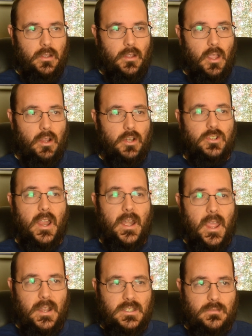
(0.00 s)
I'm going to try to
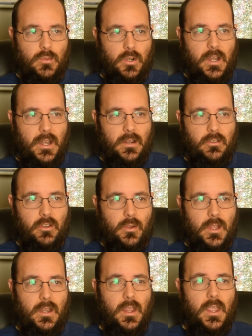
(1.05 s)
add some more data to
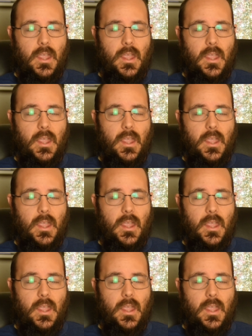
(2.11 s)
it.